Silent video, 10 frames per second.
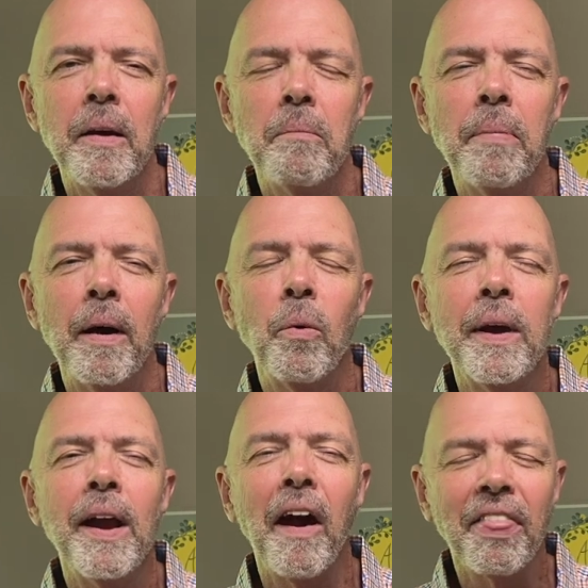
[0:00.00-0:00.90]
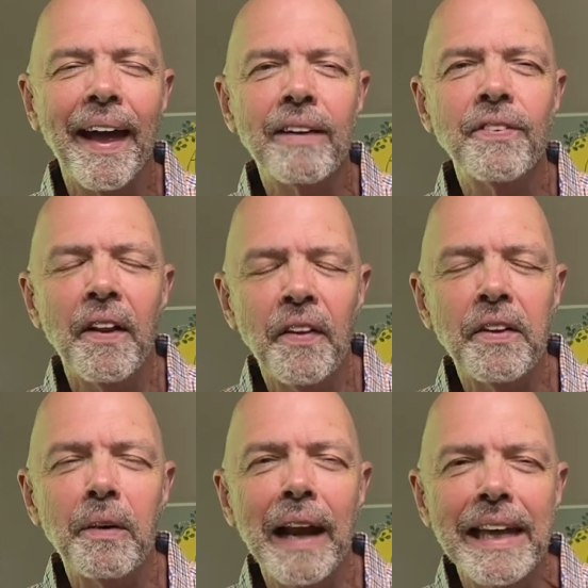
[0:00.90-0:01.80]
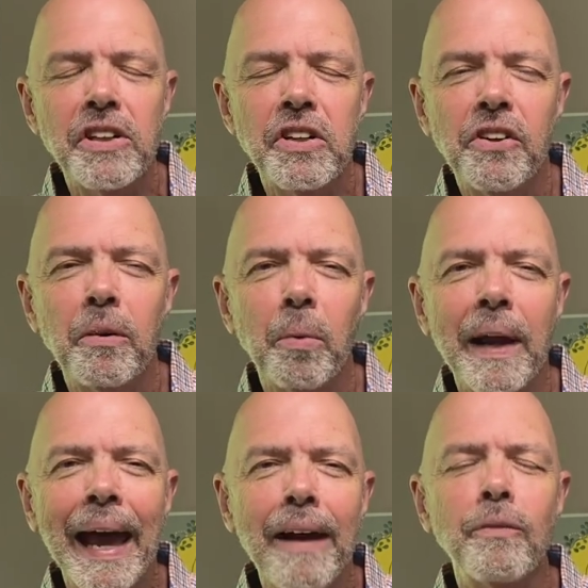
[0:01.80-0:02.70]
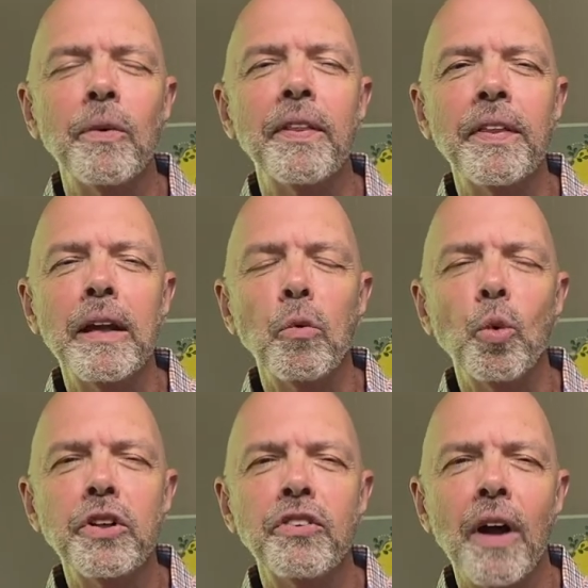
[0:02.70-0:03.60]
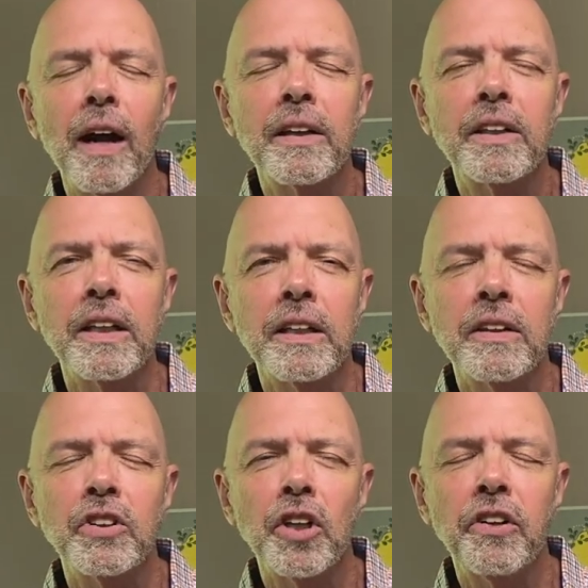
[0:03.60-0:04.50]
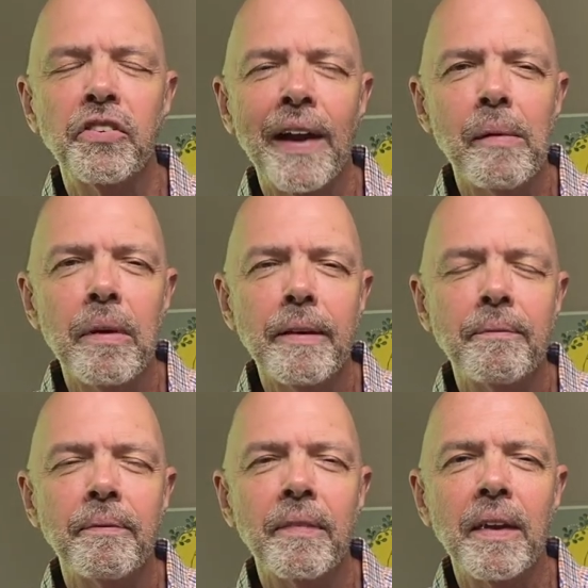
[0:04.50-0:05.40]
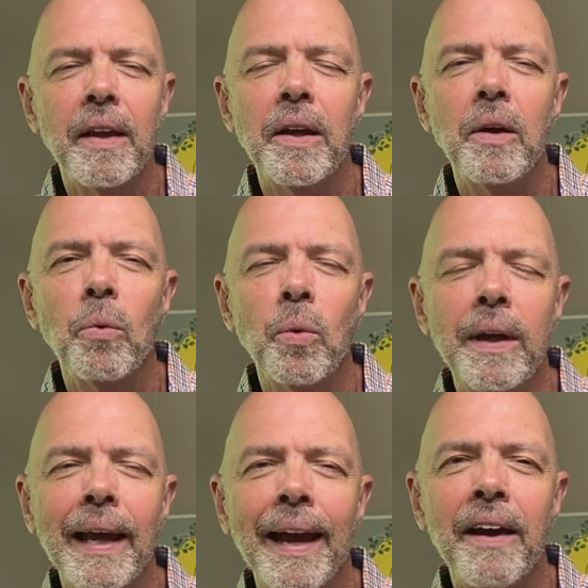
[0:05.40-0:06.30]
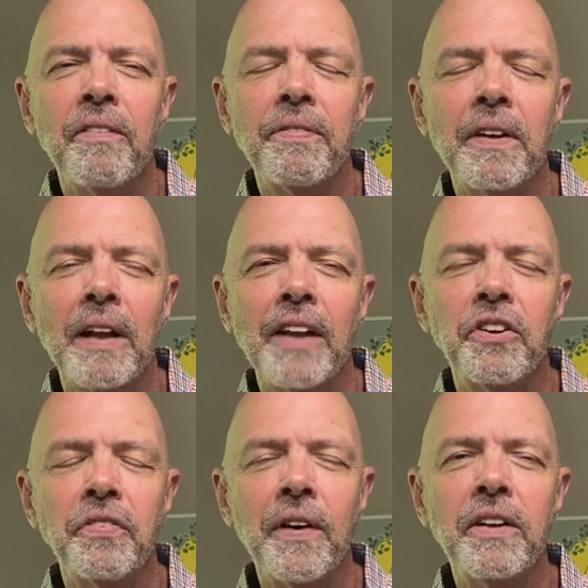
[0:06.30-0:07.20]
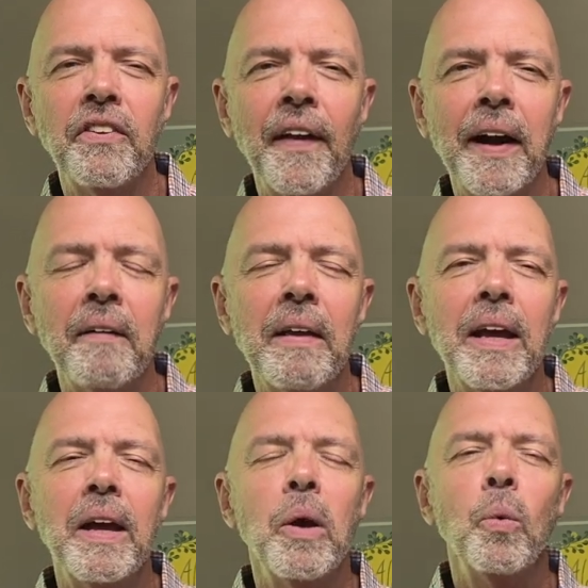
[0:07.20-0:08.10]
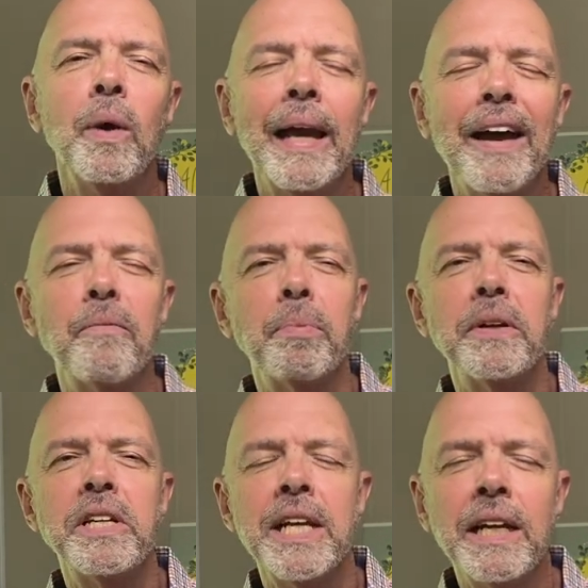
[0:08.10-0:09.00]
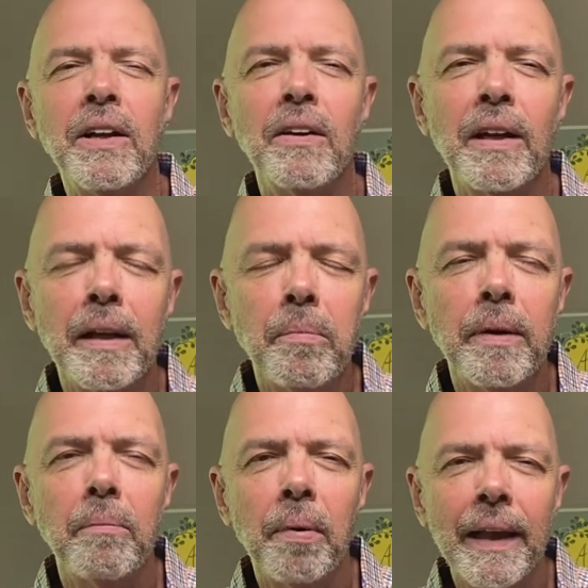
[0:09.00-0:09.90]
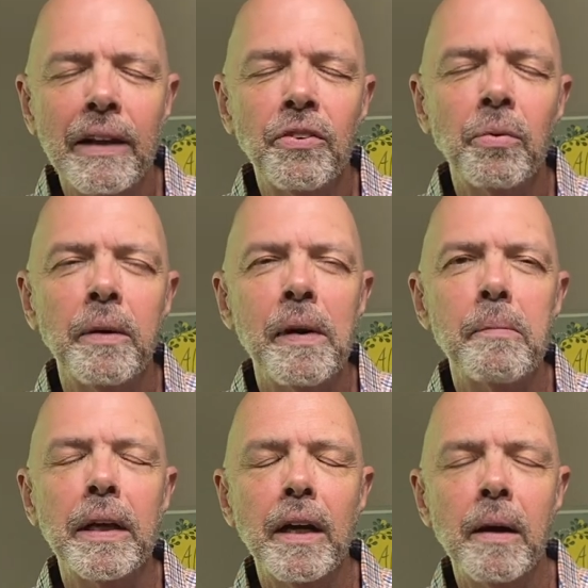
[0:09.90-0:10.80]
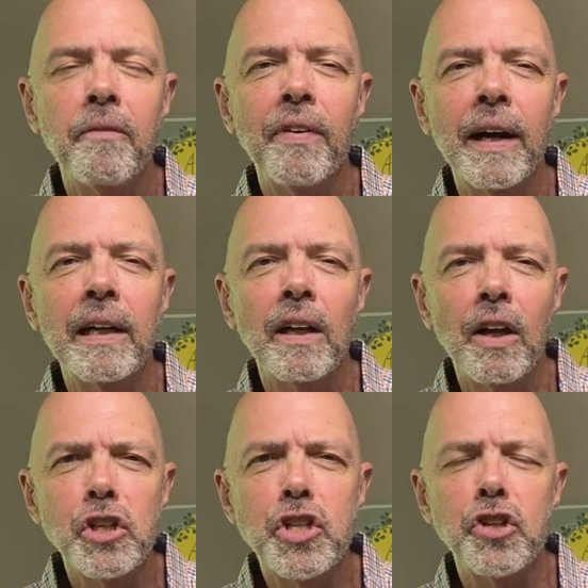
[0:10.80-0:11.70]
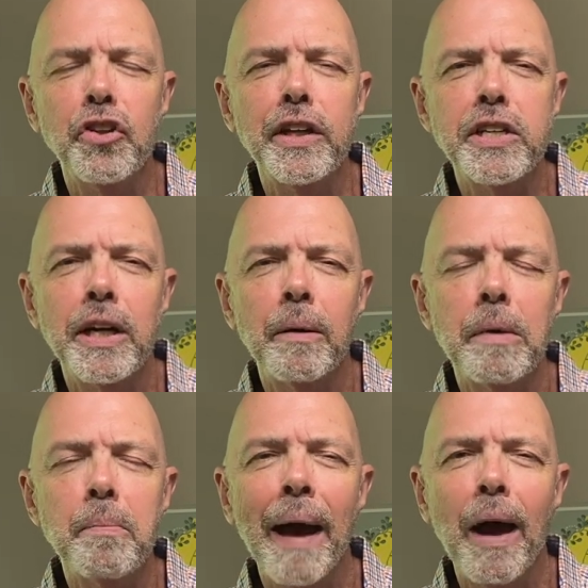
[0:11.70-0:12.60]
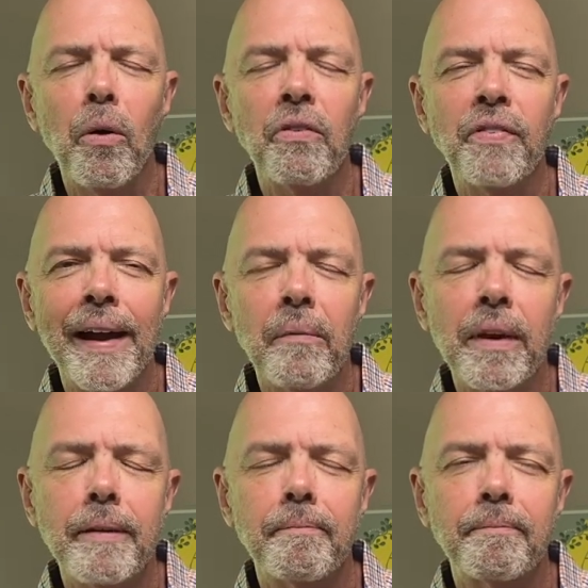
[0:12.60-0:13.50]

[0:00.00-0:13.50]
But we are thankful the relationship we have with the Woodstock church family. We have lots of friends there. We have particularly been blessed. We have become very close to the Jeremy Powell family.